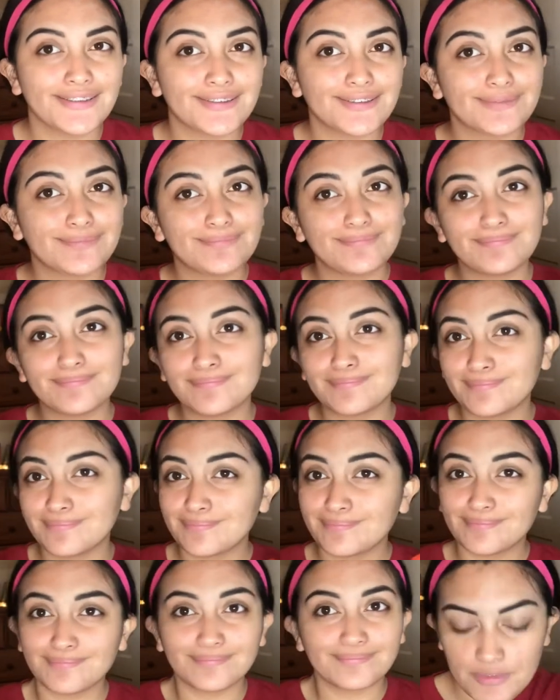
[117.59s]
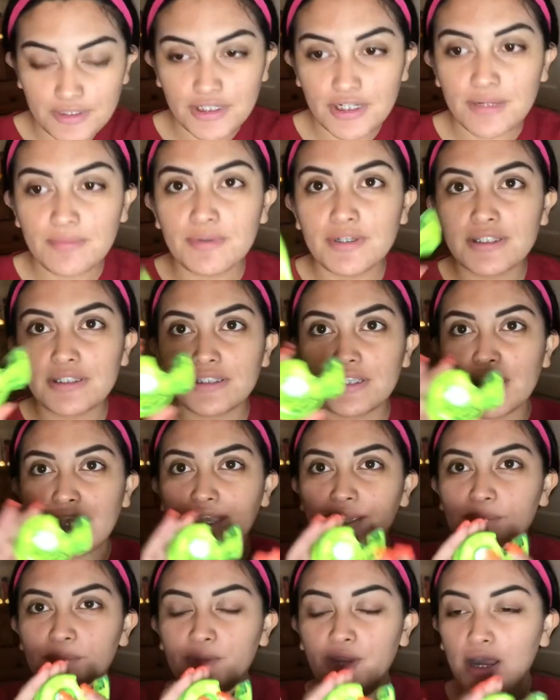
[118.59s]
I'm just gonna put
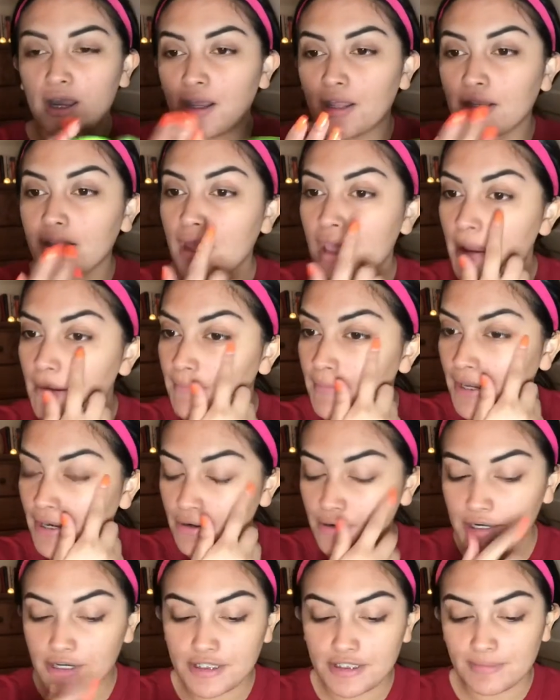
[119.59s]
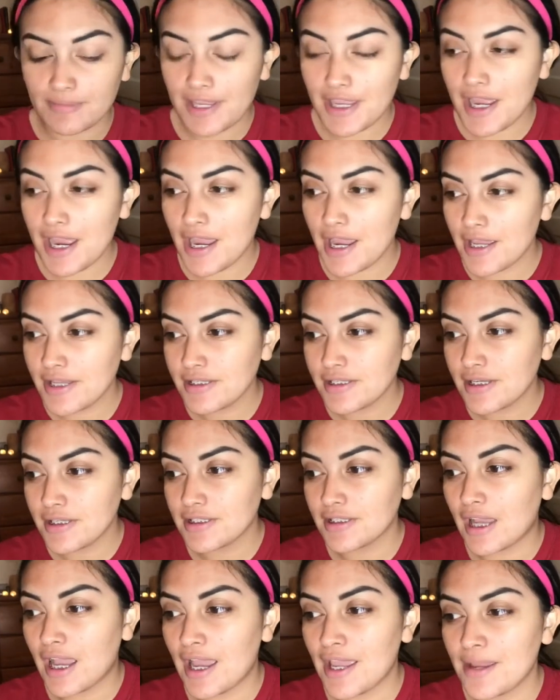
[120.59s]
tape on my corners of my eyes
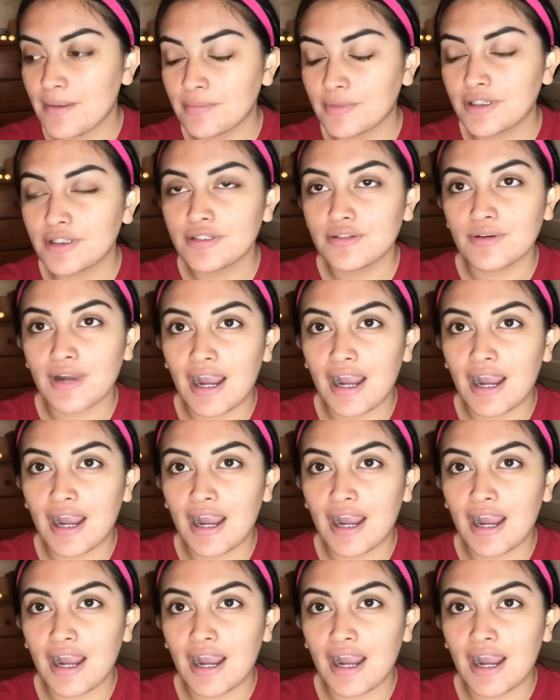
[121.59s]
because I am gonna do